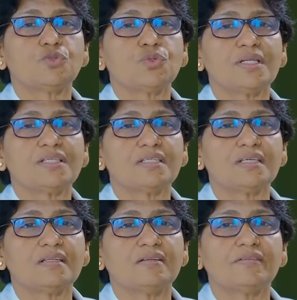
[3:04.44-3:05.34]
usually
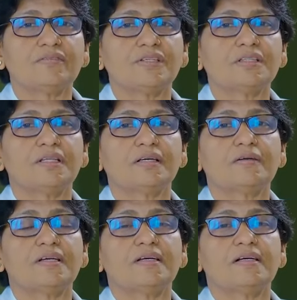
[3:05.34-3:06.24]
seen with uh,
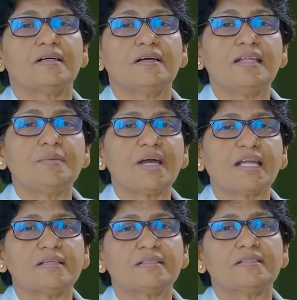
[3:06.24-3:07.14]
early
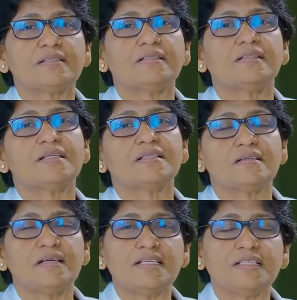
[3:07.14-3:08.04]
marriages, that is
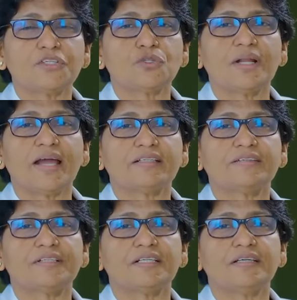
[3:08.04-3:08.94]
early sexual
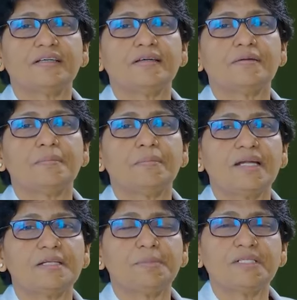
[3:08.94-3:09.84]
activity,
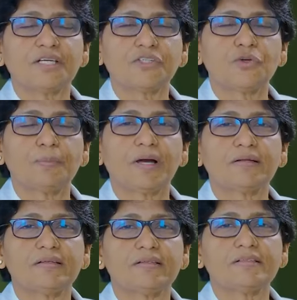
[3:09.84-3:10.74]
multiple sexual
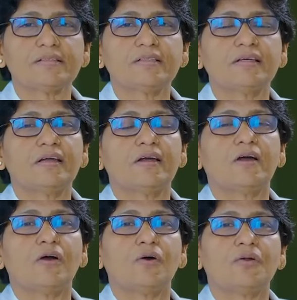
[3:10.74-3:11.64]
partners,
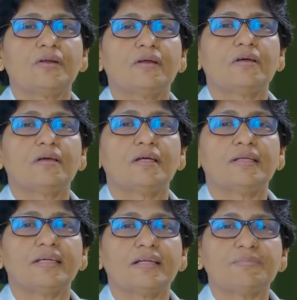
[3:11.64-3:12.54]
or
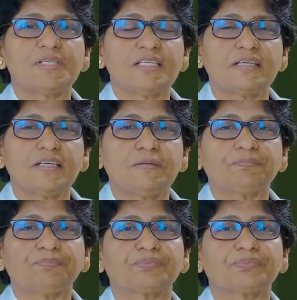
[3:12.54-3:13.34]
it can be seen in